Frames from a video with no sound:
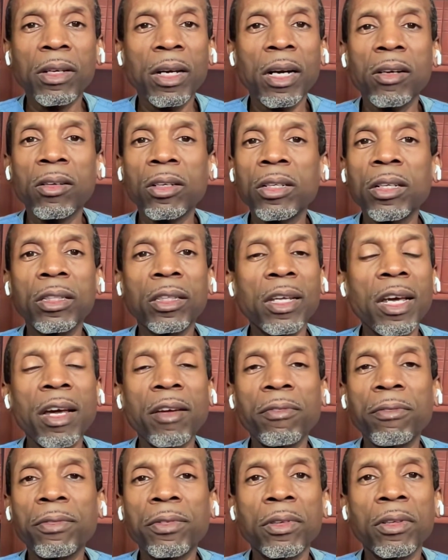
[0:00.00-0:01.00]
I'll cook
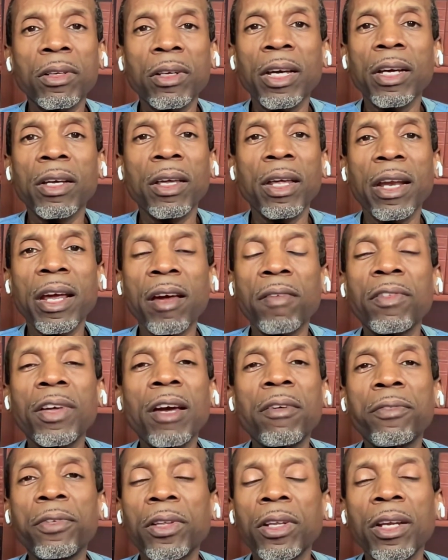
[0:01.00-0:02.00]
that and have
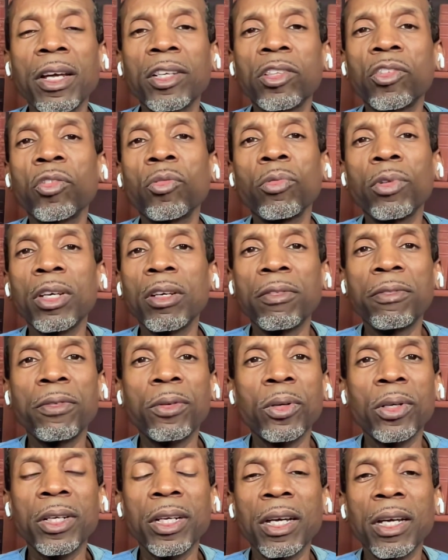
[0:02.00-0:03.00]
that for the next 3 or
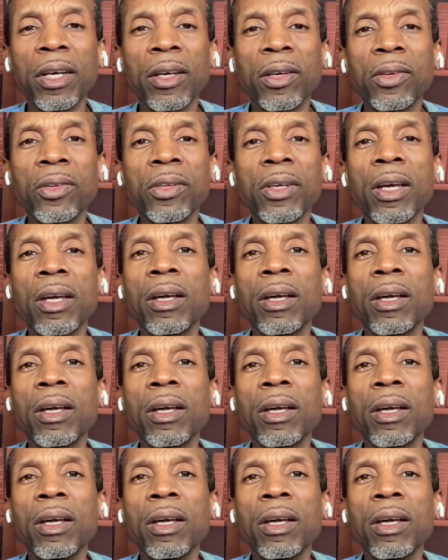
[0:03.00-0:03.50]
4 days.